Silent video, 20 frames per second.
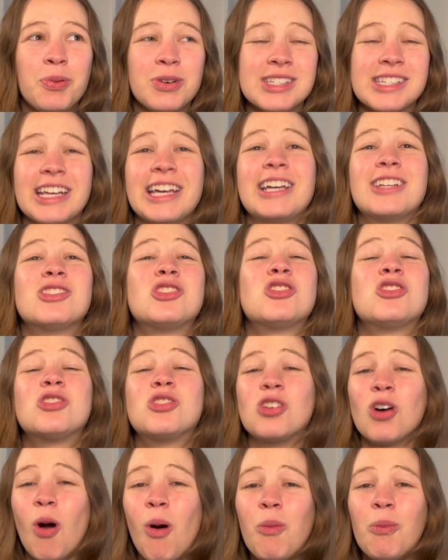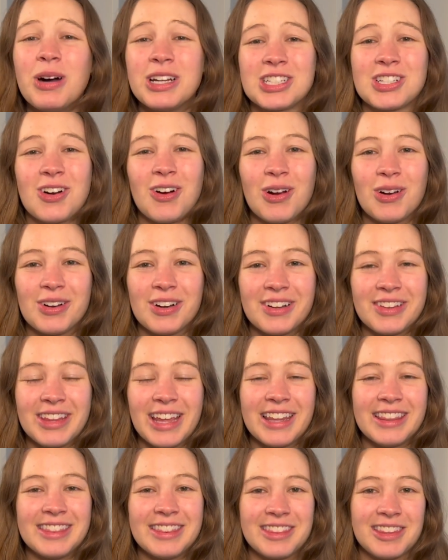was like so much harder
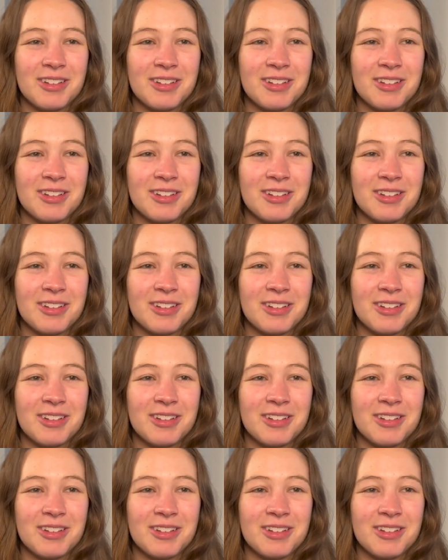than